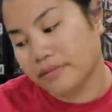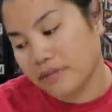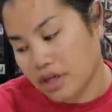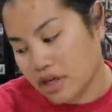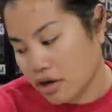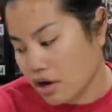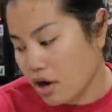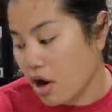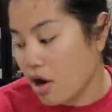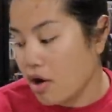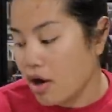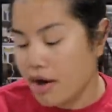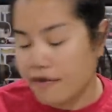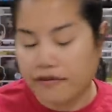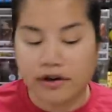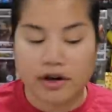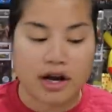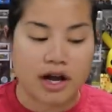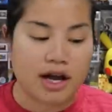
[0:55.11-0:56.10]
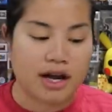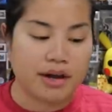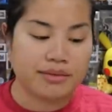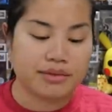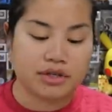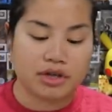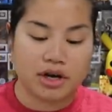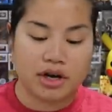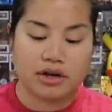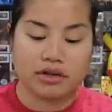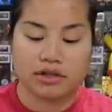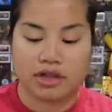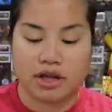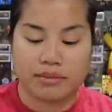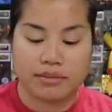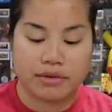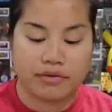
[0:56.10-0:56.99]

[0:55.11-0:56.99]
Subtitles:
You know, oh, I forgot. I'm sorry. Hold on.